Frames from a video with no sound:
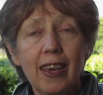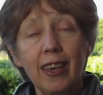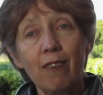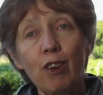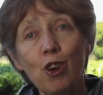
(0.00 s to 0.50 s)

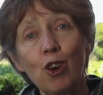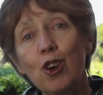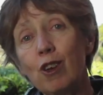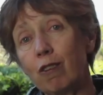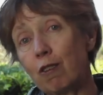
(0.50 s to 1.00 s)
giving
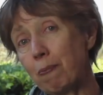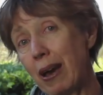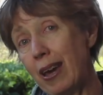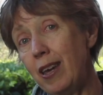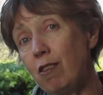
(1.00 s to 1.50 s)
her
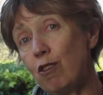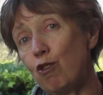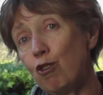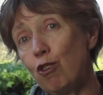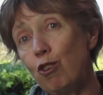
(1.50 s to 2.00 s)
space
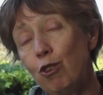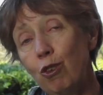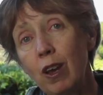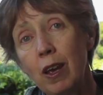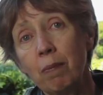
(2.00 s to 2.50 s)

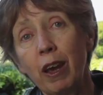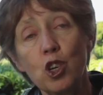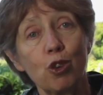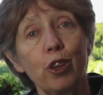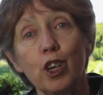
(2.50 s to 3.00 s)
to
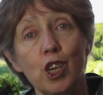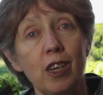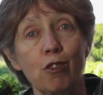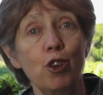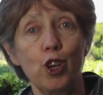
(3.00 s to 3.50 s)
make sure that
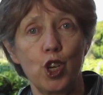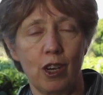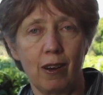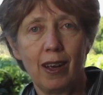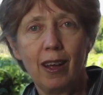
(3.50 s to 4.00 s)
she's
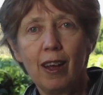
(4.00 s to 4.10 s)
nurtured.